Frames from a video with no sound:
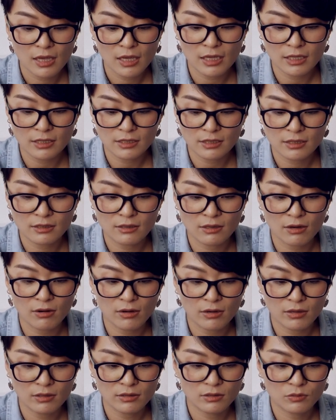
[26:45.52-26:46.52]
It
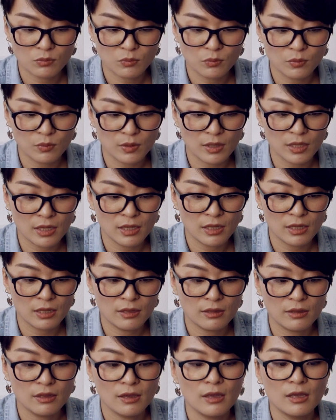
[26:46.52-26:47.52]
starts
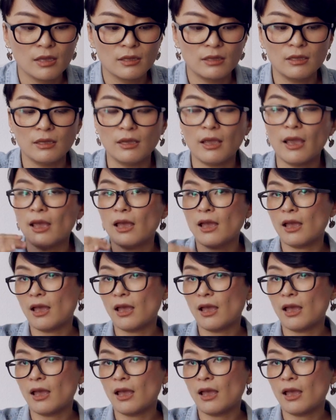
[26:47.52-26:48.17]
with the